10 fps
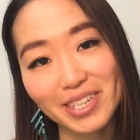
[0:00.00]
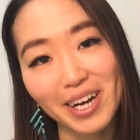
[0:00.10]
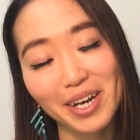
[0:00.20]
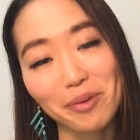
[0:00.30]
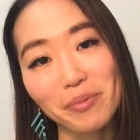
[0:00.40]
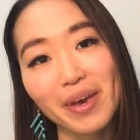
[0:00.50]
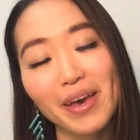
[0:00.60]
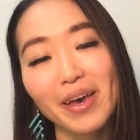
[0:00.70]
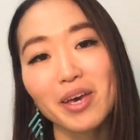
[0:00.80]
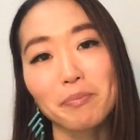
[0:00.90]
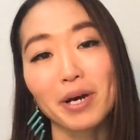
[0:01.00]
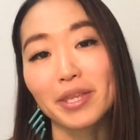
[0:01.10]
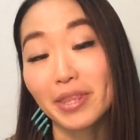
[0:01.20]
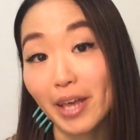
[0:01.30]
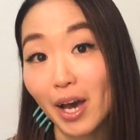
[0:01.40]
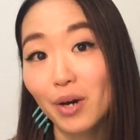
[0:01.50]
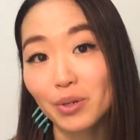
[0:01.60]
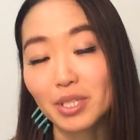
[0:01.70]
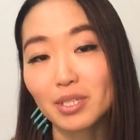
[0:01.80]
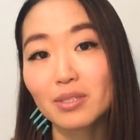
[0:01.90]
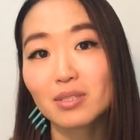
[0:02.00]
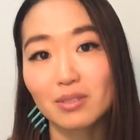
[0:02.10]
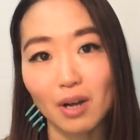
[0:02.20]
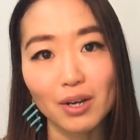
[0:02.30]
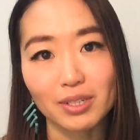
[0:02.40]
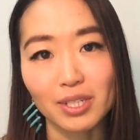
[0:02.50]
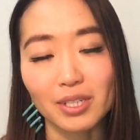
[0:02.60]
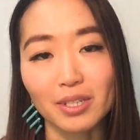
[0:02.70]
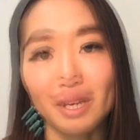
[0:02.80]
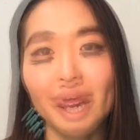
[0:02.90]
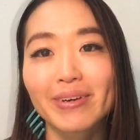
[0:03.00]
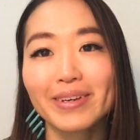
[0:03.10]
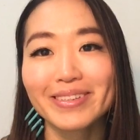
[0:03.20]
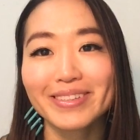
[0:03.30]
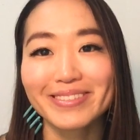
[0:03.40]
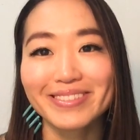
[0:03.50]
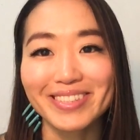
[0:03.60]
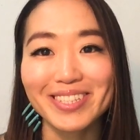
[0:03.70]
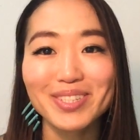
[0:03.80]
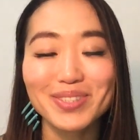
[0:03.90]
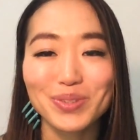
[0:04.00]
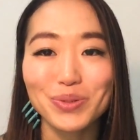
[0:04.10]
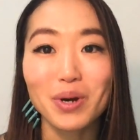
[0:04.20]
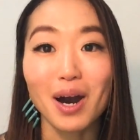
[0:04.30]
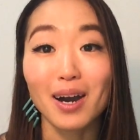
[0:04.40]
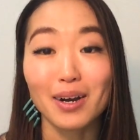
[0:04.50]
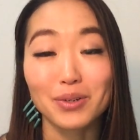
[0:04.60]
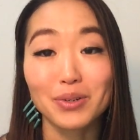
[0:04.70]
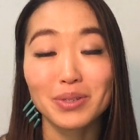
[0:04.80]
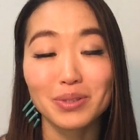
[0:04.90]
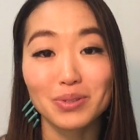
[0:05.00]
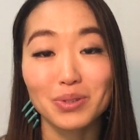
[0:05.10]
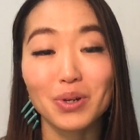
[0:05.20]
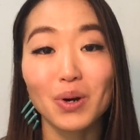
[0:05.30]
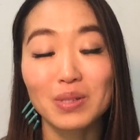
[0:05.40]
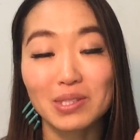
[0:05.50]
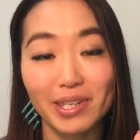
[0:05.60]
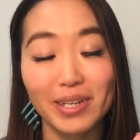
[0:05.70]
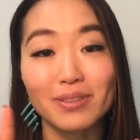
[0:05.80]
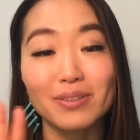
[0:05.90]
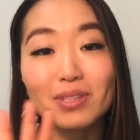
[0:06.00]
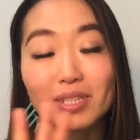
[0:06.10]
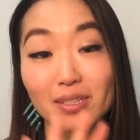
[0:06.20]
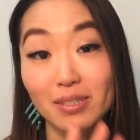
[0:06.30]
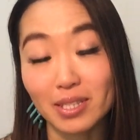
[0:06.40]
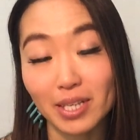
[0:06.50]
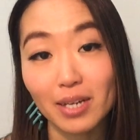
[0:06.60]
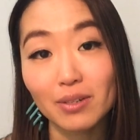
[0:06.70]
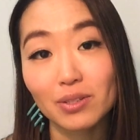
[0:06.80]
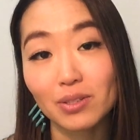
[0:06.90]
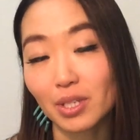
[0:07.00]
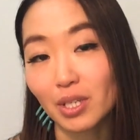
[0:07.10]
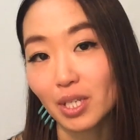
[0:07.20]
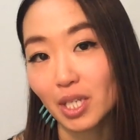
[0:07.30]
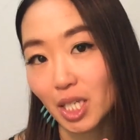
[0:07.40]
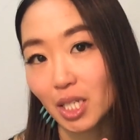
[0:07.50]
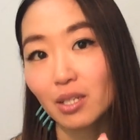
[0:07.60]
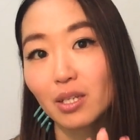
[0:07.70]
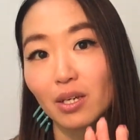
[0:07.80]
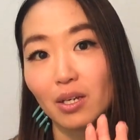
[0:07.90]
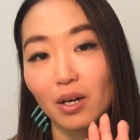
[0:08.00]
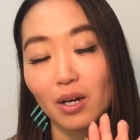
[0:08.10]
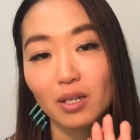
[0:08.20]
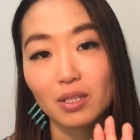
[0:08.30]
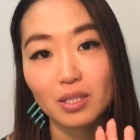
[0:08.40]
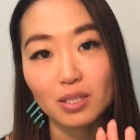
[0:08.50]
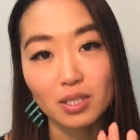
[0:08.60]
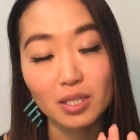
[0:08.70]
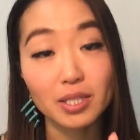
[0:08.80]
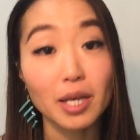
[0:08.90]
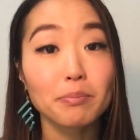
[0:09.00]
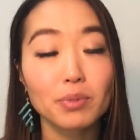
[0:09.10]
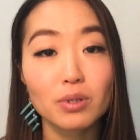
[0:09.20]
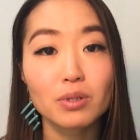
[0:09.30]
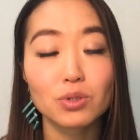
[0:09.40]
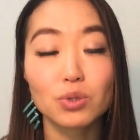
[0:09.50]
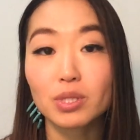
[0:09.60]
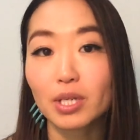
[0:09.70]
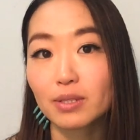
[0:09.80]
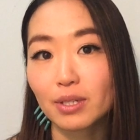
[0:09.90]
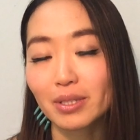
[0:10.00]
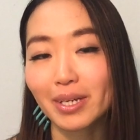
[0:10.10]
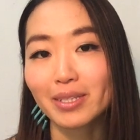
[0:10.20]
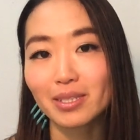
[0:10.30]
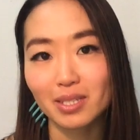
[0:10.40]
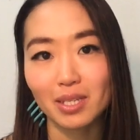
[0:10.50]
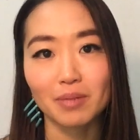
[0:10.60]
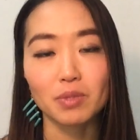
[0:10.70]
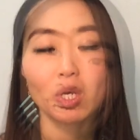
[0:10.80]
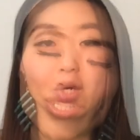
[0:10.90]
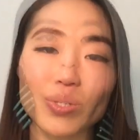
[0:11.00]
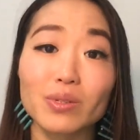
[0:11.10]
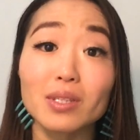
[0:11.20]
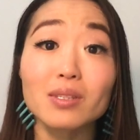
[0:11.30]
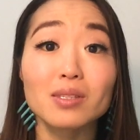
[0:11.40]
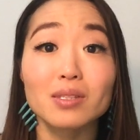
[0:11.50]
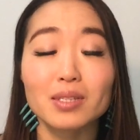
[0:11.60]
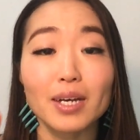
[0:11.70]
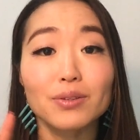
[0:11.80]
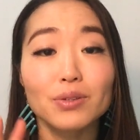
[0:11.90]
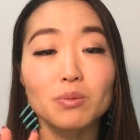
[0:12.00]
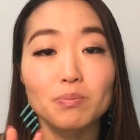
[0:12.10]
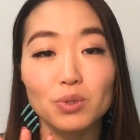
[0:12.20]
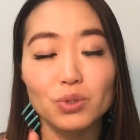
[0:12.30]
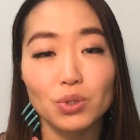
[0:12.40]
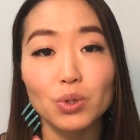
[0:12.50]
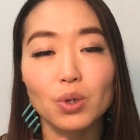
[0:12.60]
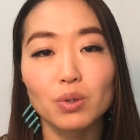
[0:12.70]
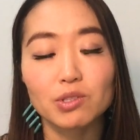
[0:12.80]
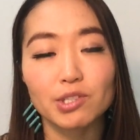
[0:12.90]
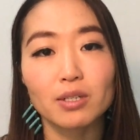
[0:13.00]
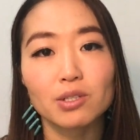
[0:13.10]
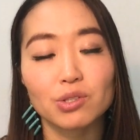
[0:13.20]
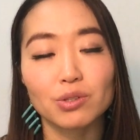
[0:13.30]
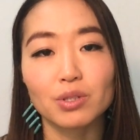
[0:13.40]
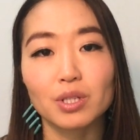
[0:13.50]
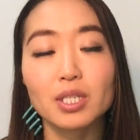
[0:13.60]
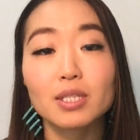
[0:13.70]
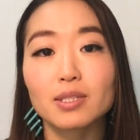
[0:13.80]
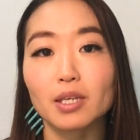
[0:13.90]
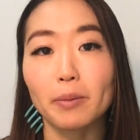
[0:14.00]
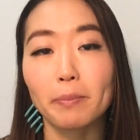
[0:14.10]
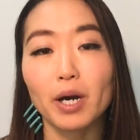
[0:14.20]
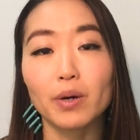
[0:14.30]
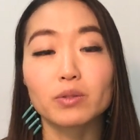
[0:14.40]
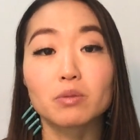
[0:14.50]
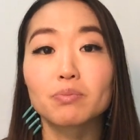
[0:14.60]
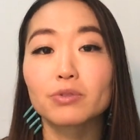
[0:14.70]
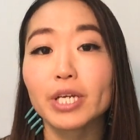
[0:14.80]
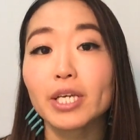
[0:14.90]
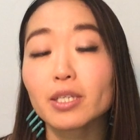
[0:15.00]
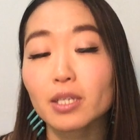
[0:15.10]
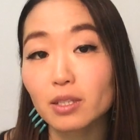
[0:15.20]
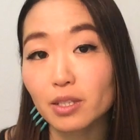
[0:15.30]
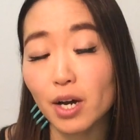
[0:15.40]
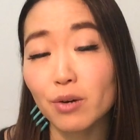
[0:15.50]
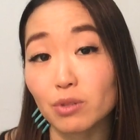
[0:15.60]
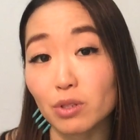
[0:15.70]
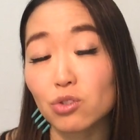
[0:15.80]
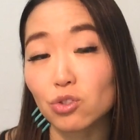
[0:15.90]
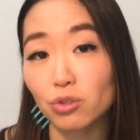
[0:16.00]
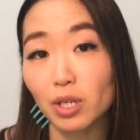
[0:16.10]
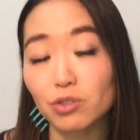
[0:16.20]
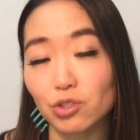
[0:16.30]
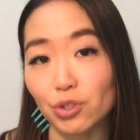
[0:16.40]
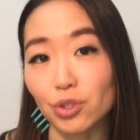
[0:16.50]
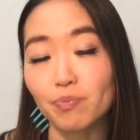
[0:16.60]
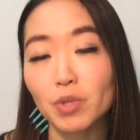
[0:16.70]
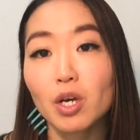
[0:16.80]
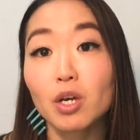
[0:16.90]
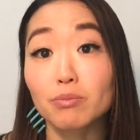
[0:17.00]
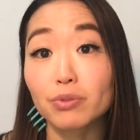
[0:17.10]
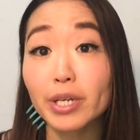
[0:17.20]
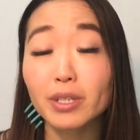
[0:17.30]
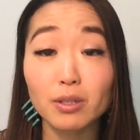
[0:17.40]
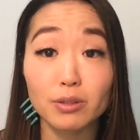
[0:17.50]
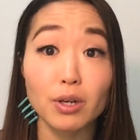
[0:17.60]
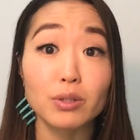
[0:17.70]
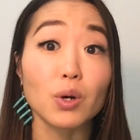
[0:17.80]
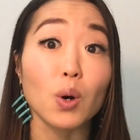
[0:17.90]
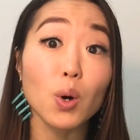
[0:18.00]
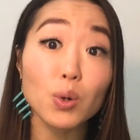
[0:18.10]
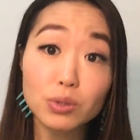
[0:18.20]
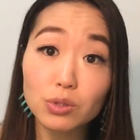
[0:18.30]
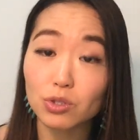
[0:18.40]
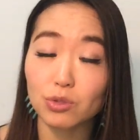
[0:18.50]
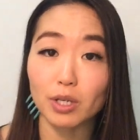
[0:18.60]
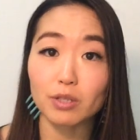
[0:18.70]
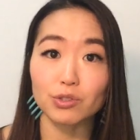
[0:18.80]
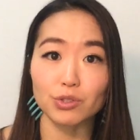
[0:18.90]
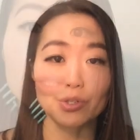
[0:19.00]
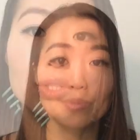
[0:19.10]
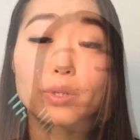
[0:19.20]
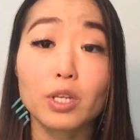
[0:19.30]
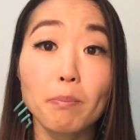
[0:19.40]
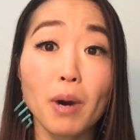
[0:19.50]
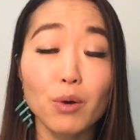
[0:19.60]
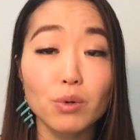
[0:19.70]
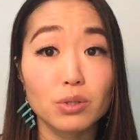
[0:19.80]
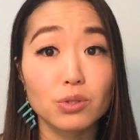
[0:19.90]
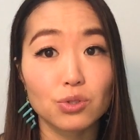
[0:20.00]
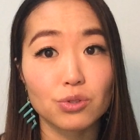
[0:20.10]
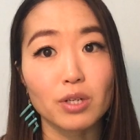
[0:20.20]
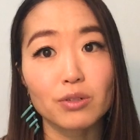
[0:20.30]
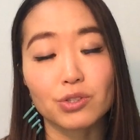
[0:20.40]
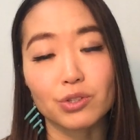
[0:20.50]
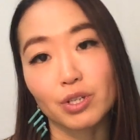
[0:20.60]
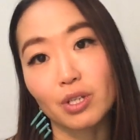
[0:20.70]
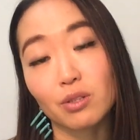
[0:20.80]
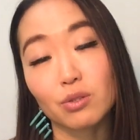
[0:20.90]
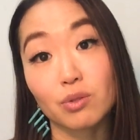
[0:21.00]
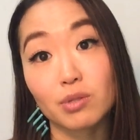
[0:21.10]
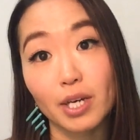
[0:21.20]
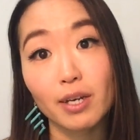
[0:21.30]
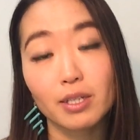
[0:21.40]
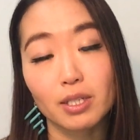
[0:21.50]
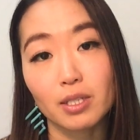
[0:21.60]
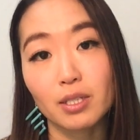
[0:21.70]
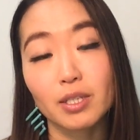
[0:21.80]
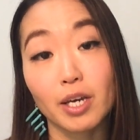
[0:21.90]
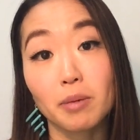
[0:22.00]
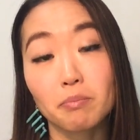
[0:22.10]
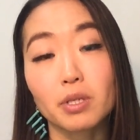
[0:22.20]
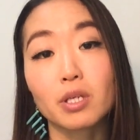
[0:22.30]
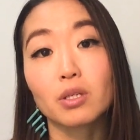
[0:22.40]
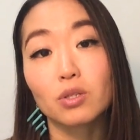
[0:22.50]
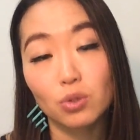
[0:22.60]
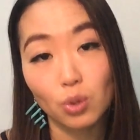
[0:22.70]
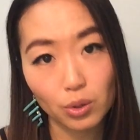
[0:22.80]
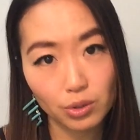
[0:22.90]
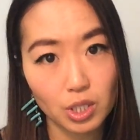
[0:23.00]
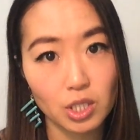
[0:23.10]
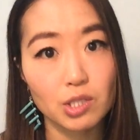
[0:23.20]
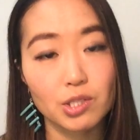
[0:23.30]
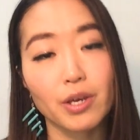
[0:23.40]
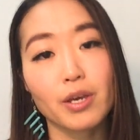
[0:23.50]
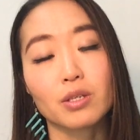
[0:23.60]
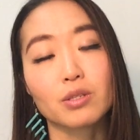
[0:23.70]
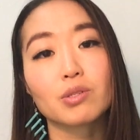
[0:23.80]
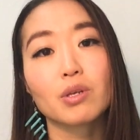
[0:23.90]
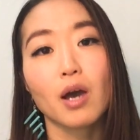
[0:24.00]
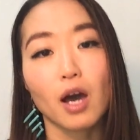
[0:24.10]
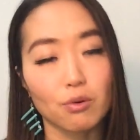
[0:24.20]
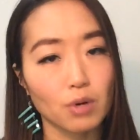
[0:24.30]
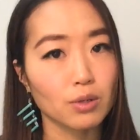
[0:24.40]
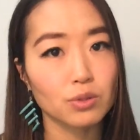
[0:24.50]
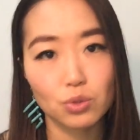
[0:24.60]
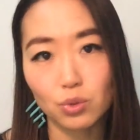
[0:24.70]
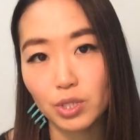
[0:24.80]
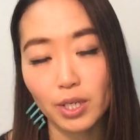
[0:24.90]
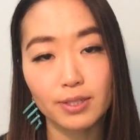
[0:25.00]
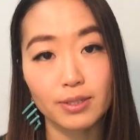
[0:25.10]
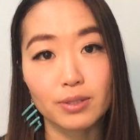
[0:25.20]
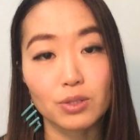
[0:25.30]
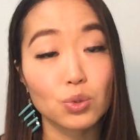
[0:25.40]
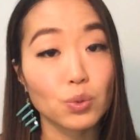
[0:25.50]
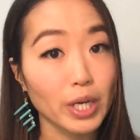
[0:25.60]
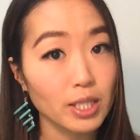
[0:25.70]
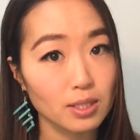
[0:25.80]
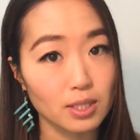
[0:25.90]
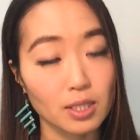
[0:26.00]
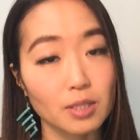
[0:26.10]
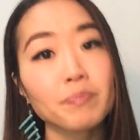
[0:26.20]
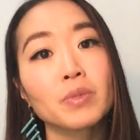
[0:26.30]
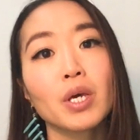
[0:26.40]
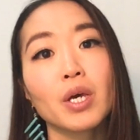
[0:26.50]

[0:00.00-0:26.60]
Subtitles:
time, but now it is starting. These two are going to conjunct exact in December 2019. So this Saturn-Pluto conjunction is about breaking down the structure, breaking down the old structure. So the power structure in the society can be totally changed around 2020.